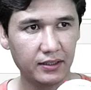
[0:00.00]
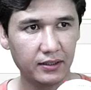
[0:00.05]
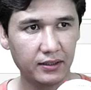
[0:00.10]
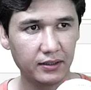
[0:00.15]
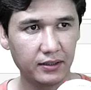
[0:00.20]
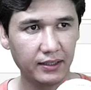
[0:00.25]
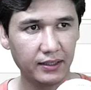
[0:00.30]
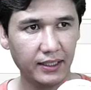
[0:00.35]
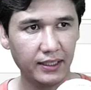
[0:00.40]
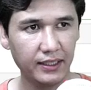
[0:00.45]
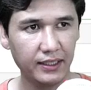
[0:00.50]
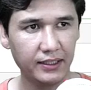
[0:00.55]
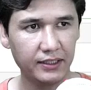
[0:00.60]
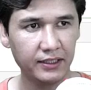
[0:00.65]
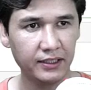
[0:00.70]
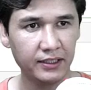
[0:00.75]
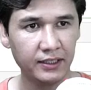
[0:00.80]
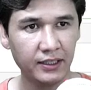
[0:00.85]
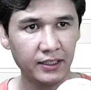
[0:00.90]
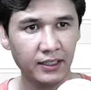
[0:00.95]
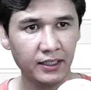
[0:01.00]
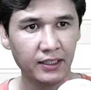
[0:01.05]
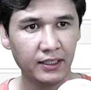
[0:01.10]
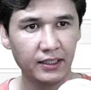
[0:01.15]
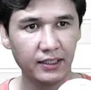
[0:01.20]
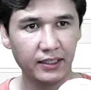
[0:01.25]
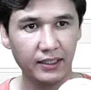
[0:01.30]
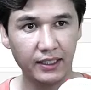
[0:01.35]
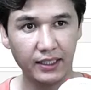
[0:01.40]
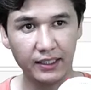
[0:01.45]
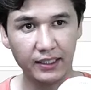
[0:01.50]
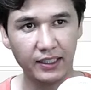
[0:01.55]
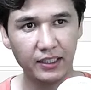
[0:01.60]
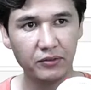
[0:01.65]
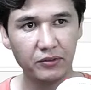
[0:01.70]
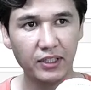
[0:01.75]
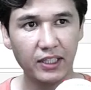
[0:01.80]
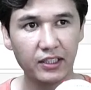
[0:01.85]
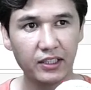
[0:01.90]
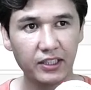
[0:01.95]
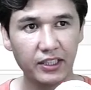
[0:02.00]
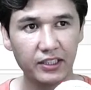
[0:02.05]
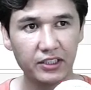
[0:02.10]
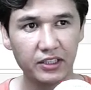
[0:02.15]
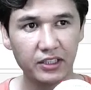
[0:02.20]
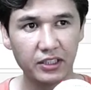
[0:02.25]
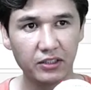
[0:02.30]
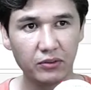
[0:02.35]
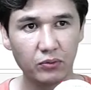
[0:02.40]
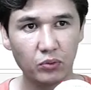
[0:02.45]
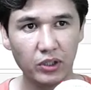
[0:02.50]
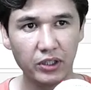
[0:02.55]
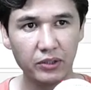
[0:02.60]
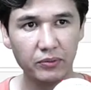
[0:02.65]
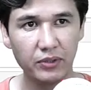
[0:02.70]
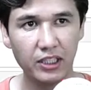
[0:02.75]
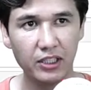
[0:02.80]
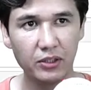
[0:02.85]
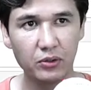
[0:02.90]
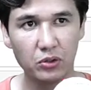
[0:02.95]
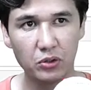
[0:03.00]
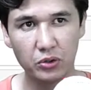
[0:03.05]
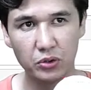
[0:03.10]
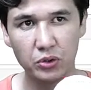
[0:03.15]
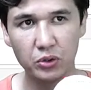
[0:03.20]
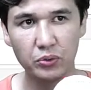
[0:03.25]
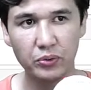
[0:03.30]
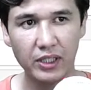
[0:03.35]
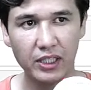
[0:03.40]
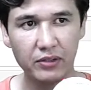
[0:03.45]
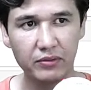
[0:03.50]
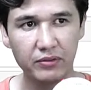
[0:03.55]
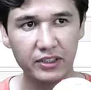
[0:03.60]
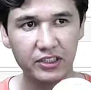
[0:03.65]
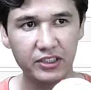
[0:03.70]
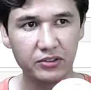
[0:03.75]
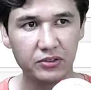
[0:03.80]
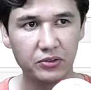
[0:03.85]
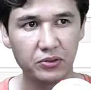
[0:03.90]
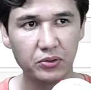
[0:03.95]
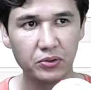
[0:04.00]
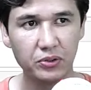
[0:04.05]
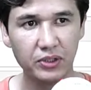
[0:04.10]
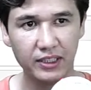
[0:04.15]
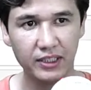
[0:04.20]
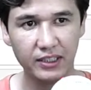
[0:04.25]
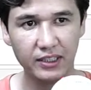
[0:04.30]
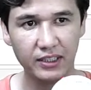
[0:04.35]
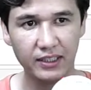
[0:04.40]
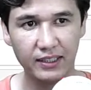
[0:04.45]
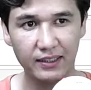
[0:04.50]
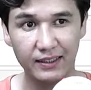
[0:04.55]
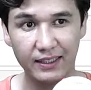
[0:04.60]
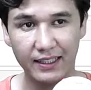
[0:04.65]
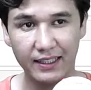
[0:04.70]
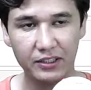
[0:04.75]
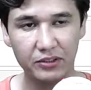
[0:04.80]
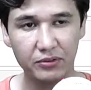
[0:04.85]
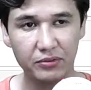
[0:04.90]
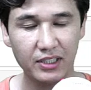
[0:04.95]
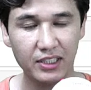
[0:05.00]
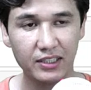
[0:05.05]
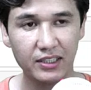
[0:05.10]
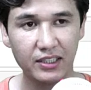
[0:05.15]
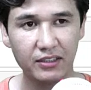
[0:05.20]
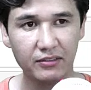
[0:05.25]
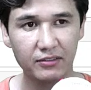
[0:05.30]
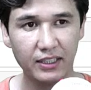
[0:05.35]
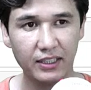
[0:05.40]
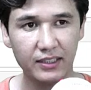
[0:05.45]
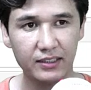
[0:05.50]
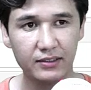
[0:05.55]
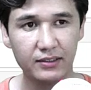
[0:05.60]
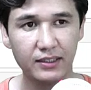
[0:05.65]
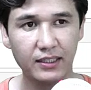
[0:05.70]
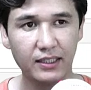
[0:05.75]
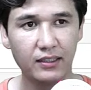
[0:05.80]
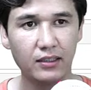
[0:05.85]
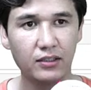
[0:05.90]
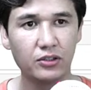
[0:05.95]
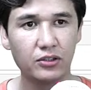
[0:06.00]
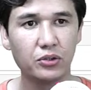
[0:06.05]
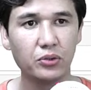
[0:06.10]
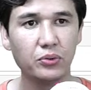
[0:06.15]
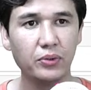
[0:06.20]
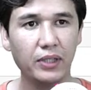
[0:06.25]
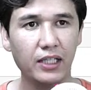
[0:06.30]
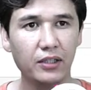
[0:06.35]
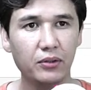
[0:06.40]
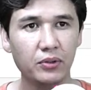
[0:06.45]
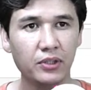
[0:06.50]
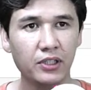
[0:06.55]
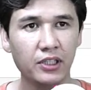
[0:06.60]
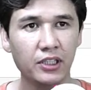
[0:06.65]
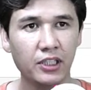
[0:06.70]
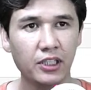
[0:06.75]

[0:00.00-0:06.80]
red, then again we are getting one value or two value which is true, and that will give us the true value.